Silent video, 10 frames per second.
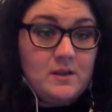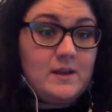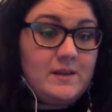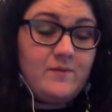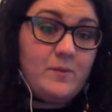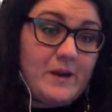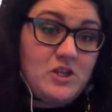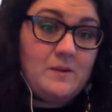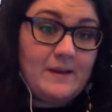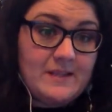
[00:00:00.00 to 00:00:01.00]

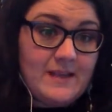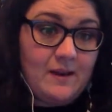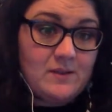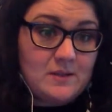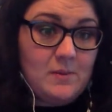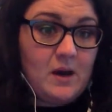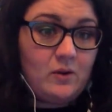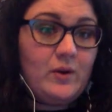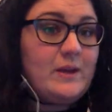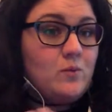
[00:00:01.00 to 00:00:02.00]
information about the Townsend
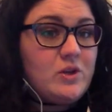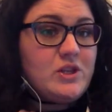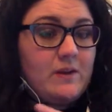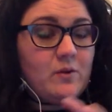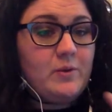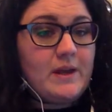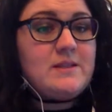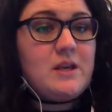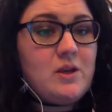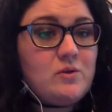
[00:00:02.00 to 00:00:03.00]
model in whichever place
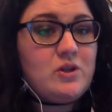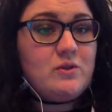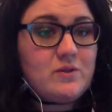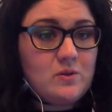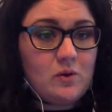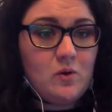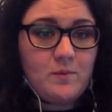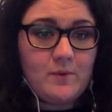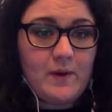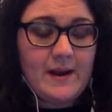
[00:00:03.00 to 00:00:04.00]
that you choose to
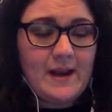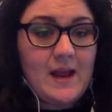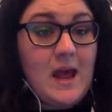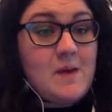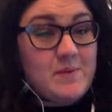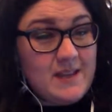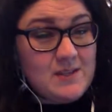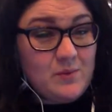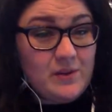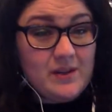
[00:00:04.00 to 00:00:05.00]
incorporate it. But that's
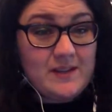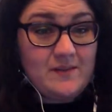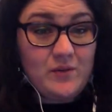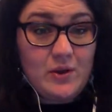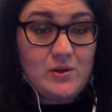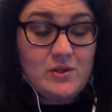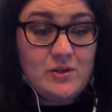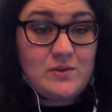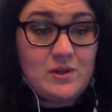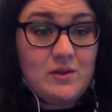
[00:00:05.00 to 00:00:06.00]
a really good thing for you to
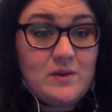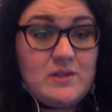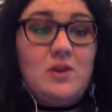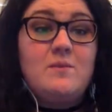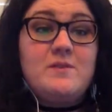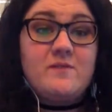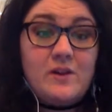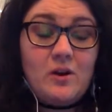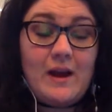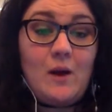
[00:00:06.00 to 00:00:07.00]
do too in terms of
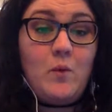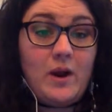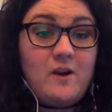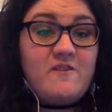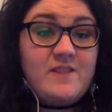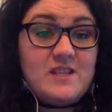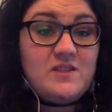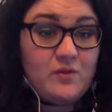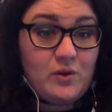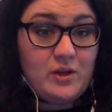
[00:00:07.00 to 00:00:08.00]
figuring out where it fits
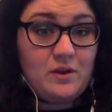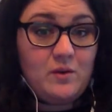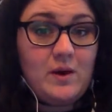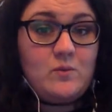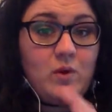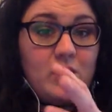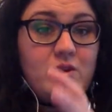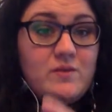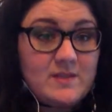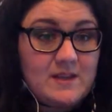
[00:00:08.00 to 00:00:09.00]
for you and where
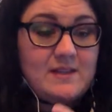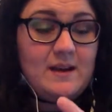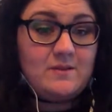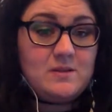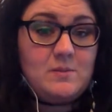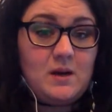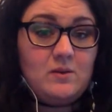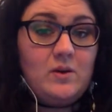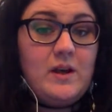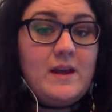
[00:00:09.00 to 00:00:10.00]
you see the Townsend
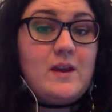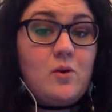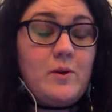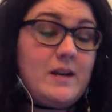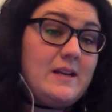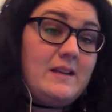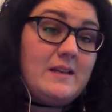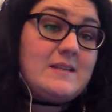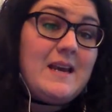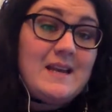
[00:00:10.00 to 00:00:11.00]
model incorporating into
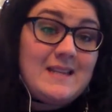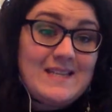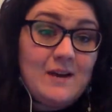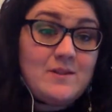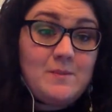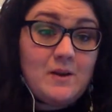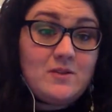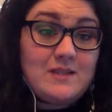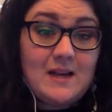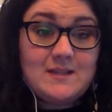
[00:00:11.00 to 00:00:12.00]
this. The Townsend model
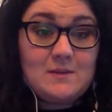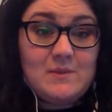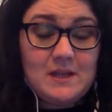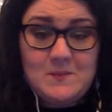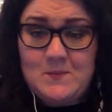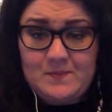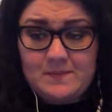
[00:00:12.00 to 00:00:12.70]
is not something